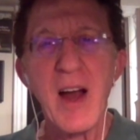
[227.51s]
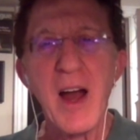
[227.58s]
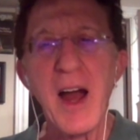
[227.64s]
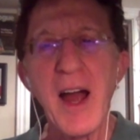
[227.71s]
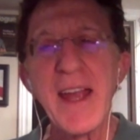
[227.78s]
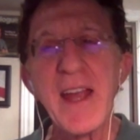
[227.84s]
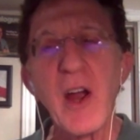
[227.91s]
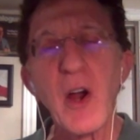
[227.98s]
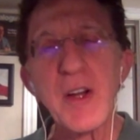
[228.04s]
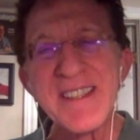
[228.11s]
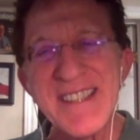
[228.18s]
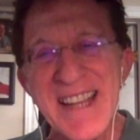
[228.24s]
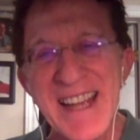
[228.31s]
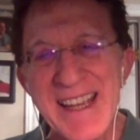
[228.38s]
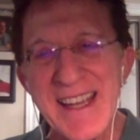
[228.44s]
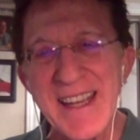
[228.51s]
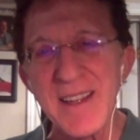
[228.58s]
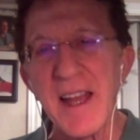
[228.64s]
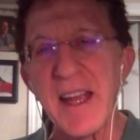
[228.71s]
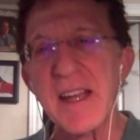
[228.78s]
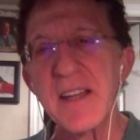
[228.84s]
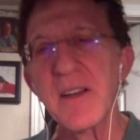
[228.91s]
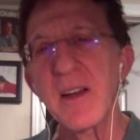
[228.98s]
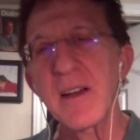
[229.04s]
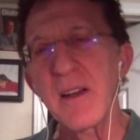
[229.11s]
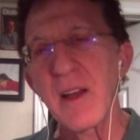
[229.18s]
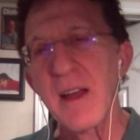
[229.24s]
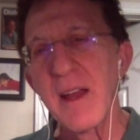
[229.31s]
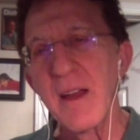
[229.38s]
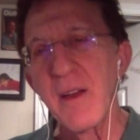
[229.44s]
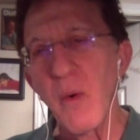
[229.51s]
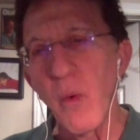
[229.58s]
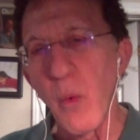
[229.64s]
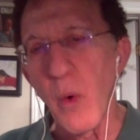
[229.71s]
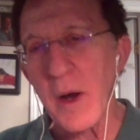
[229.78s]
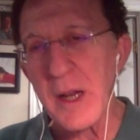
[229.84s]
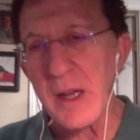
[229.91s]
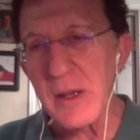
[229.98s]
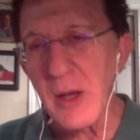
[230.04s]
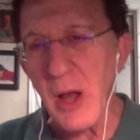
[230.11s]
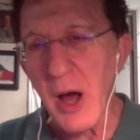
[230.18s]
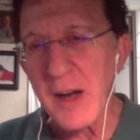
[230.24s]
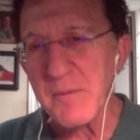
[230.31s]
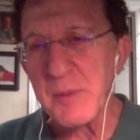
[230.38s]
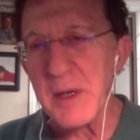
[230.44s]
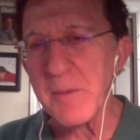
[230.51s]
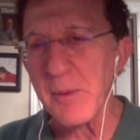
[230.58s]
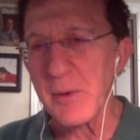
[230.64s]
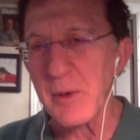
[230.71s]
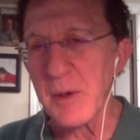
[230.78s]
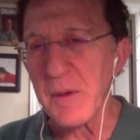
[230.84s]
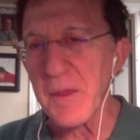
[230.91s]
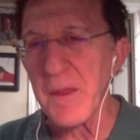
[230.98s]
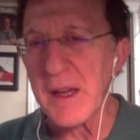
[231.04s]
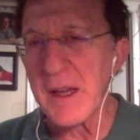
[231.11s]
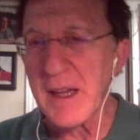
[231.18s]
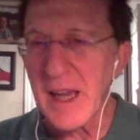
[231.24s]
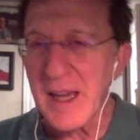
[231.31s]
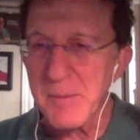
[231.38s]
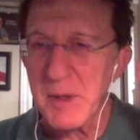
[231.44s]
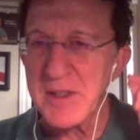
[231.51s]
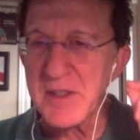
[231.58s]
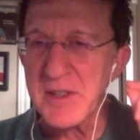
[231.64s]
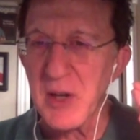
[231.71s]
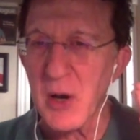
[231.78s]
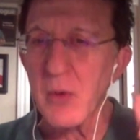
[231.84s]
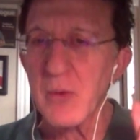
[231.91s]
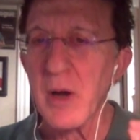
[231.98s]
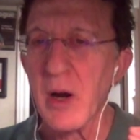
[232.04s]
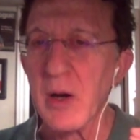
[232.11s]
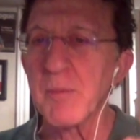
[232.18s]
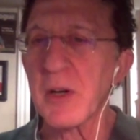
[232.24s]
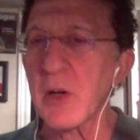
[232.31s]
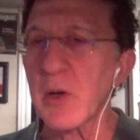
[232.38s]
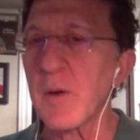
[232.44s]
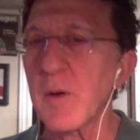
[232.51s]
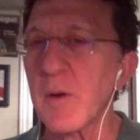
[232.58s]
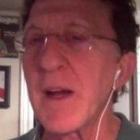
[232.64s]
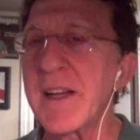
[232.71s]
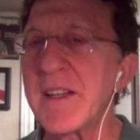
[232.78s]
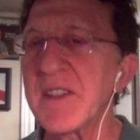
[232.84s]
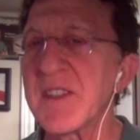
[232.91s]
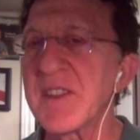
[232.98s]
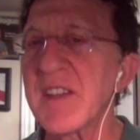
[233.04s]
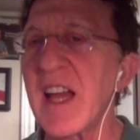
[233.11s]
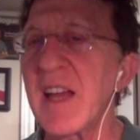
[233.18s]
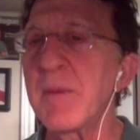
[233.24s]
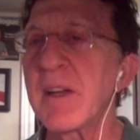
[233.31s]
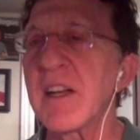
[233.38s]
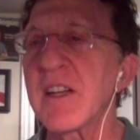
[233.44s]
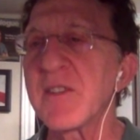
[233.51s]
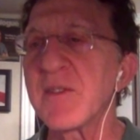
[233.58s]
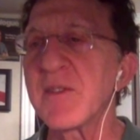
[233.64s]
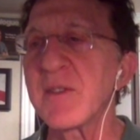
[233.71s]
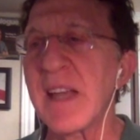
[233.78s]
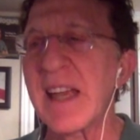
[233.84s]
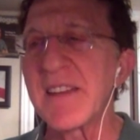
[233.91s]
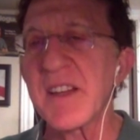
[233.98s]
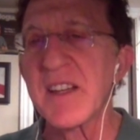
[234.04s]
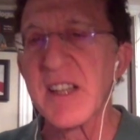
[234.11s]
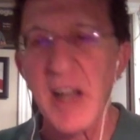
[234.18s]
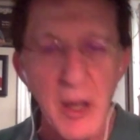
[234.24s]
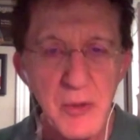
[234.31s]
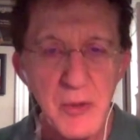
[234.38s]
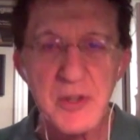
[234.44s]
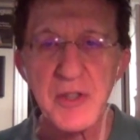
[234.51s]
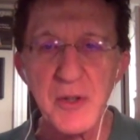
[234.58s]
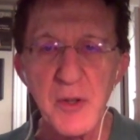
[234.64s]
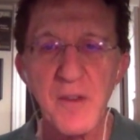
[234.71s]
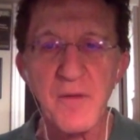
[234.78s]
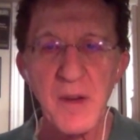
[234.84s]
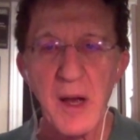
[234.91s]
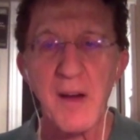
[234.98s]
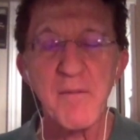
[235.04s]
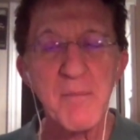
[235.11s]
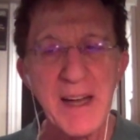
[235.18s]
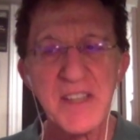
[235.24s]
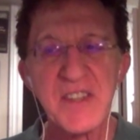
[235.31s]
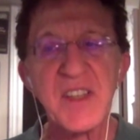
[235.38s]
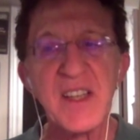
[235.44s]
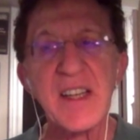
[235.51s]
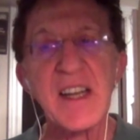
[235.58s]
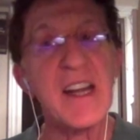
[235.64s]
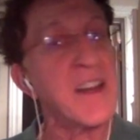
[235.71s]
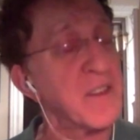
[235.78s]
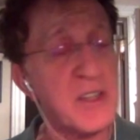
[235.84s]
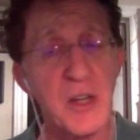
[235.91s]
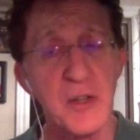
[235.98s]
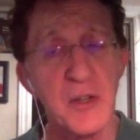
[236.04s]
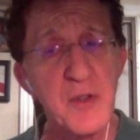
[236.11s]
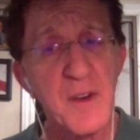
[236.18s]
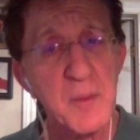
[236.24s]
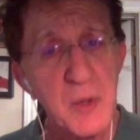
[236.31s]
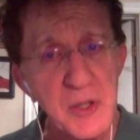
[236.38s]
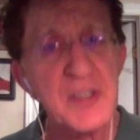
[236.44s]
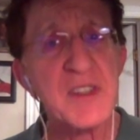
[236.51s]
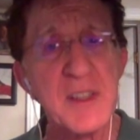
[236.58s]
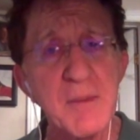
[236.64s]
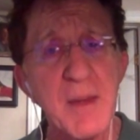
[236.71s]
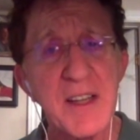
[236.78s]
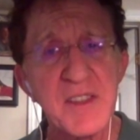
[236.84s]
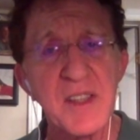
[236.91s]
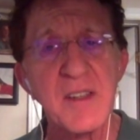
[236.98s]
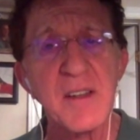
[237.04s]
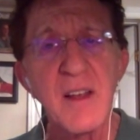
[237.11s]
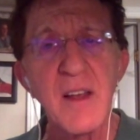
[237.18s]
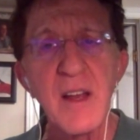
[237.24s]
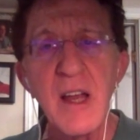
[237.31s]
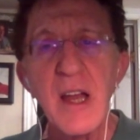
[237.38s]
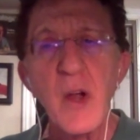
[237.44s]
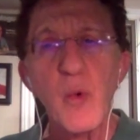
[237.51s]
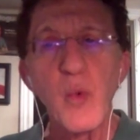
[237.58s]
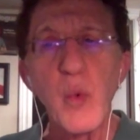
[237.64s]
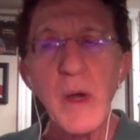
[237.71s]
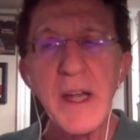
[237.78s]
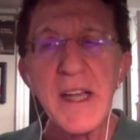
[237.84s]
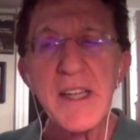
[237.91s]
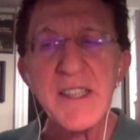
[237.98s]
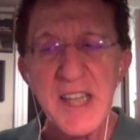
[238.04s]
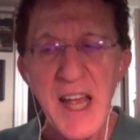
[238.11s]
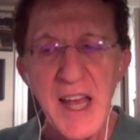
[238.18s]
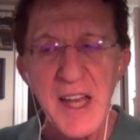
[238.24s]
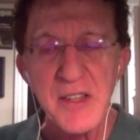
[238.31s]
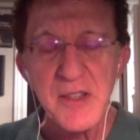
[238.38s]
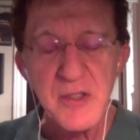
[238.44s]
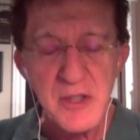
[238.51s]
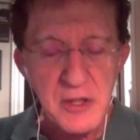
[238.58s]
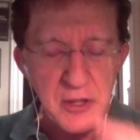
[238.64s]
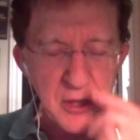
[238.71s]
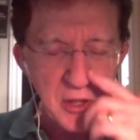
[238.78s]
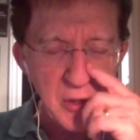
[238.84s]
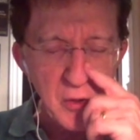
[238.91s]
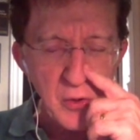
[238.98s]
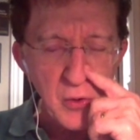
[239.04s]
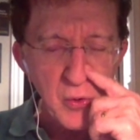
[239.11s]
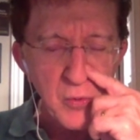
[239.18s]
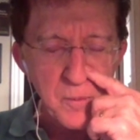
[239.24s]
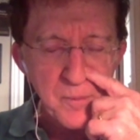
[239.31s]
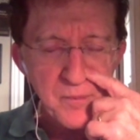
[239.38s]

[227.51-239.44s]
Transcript: I articulate what a lot of people are thinking, but are afraid to say, because in the culture of medicine and in the culture of emergency medicine, we tend to